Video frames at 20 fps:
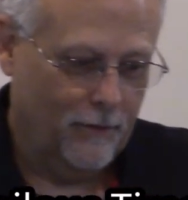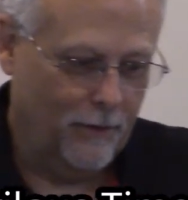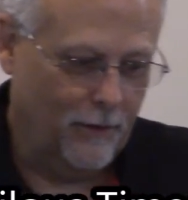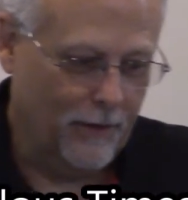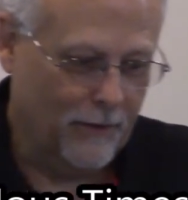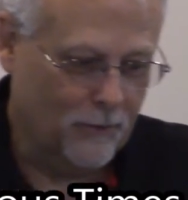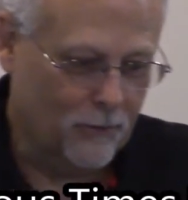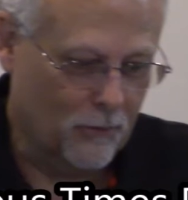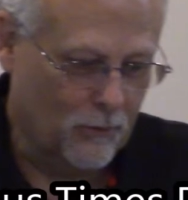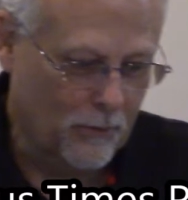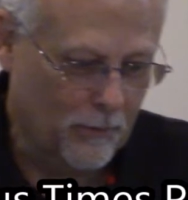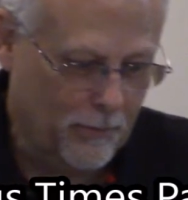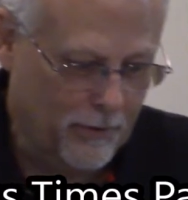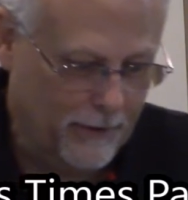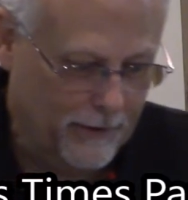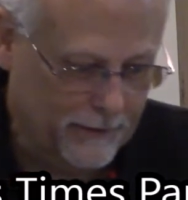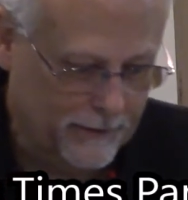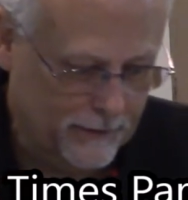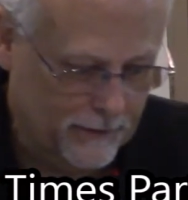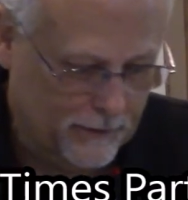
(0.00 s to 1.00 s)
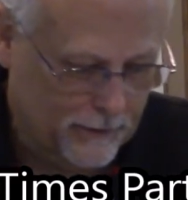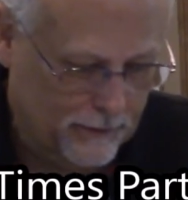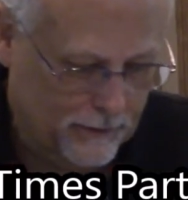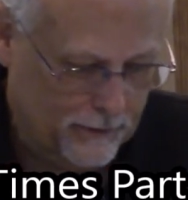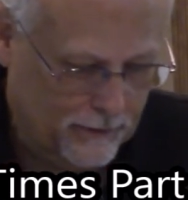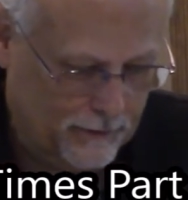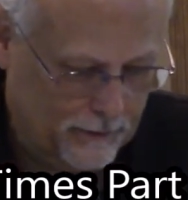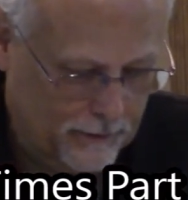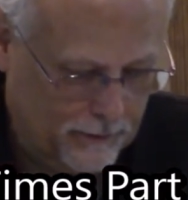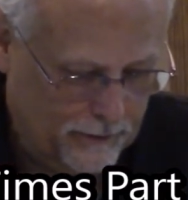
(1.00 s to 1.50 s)
You have to repent.
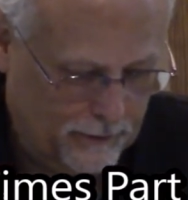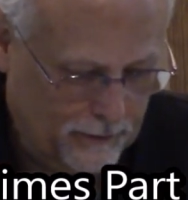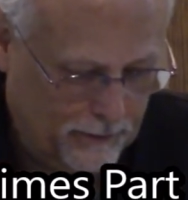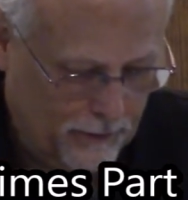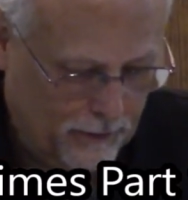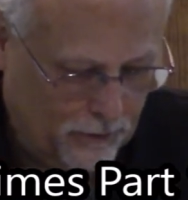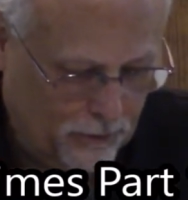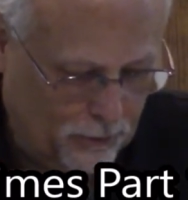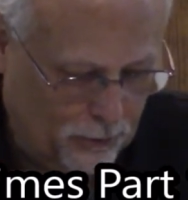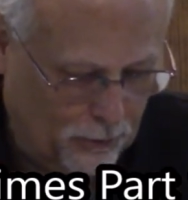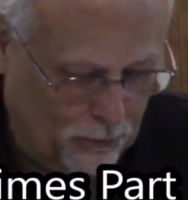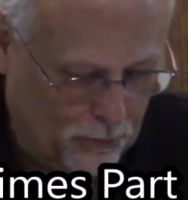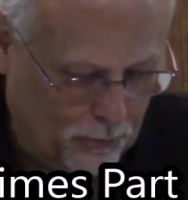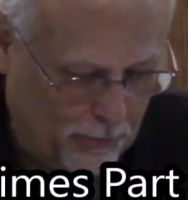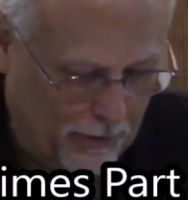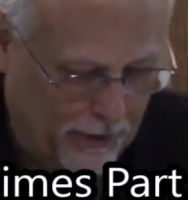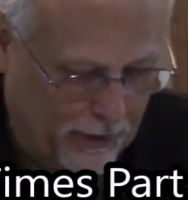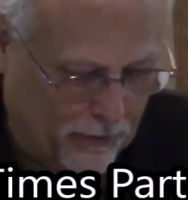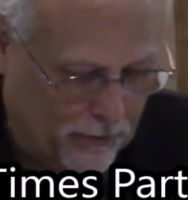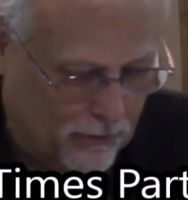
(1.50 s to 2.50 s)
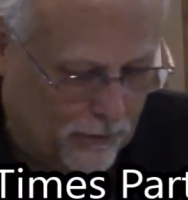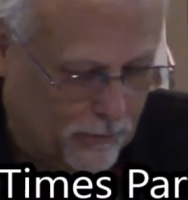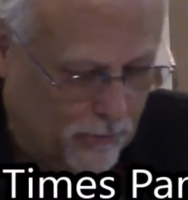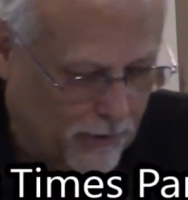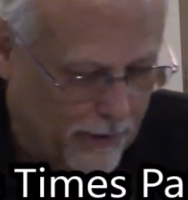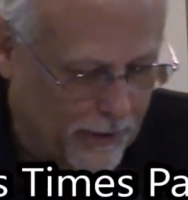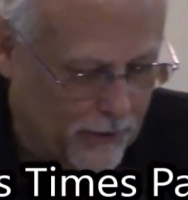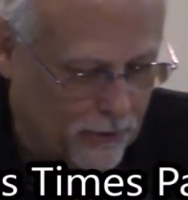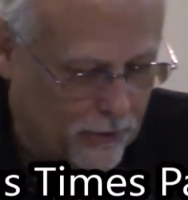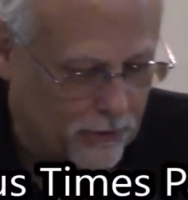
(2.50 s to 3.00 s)
Truth
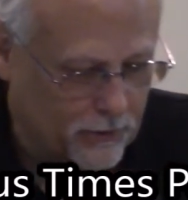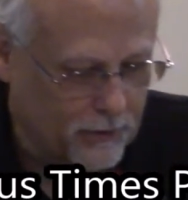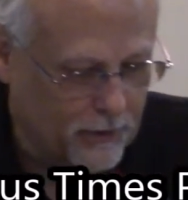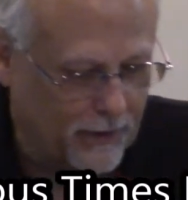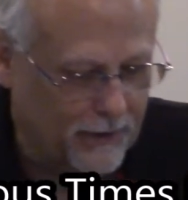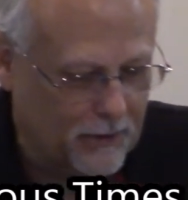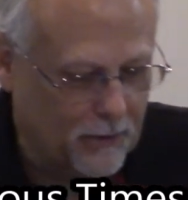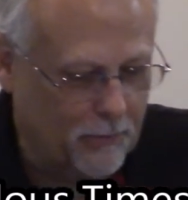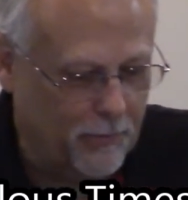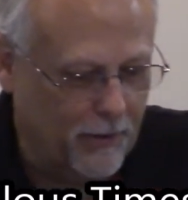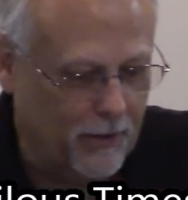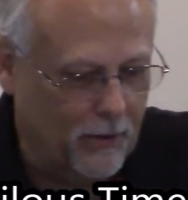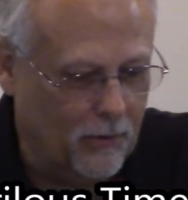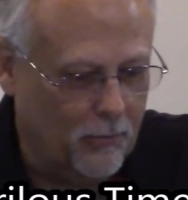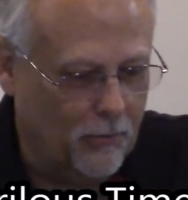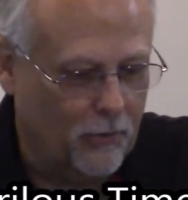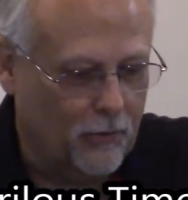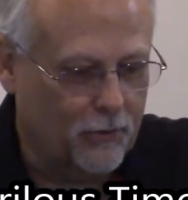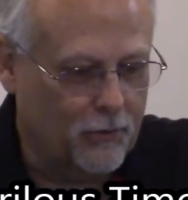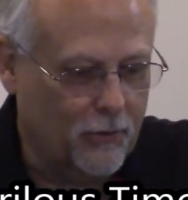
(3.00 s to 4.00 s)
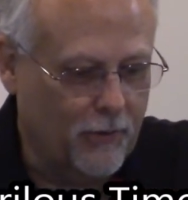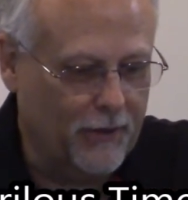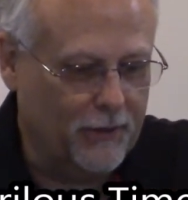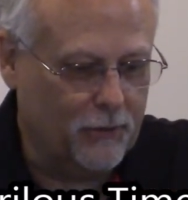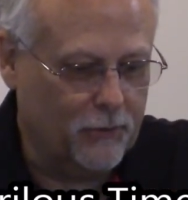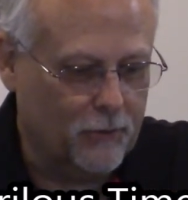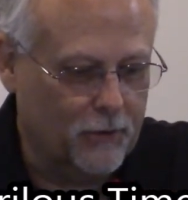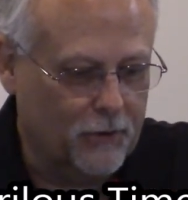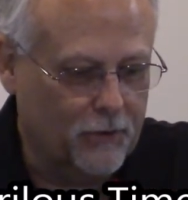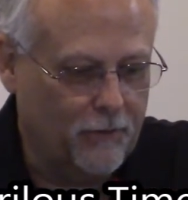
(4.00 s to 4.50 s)
breakers, not dependable,
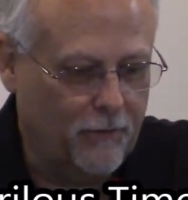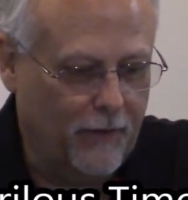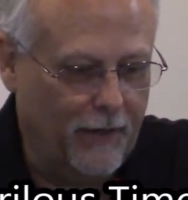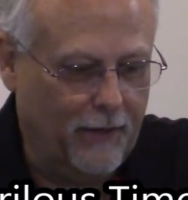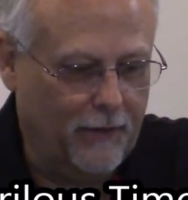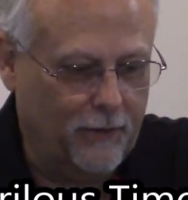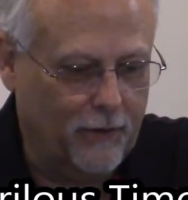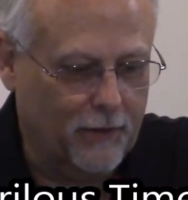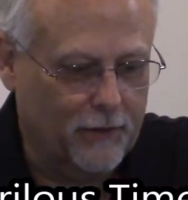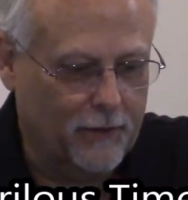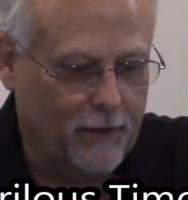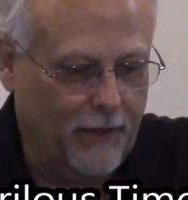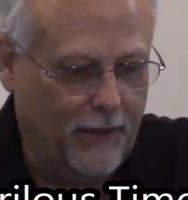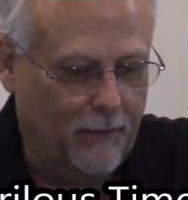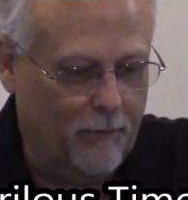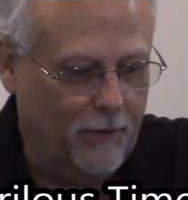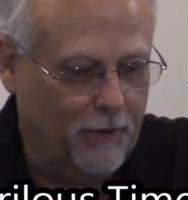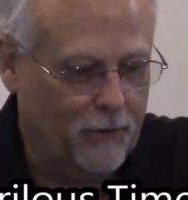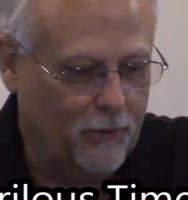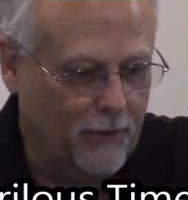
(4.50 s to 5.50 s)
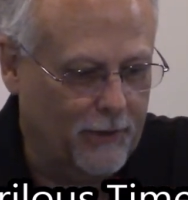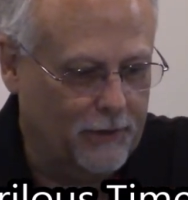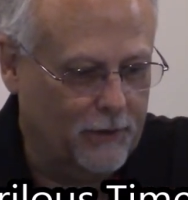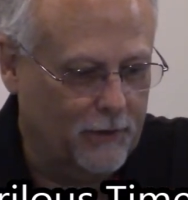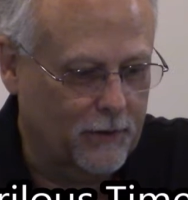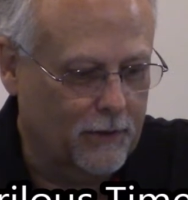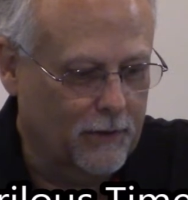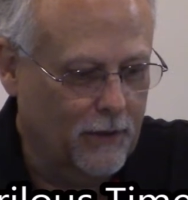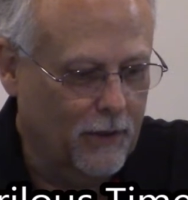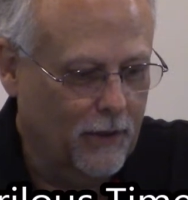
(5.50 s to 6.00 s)
treacherous, faithless, can't be
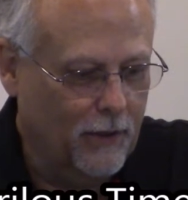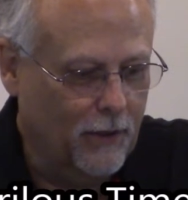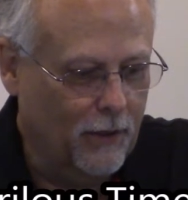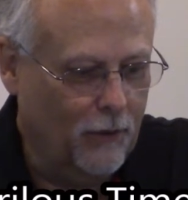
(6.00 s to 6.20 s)
trusted.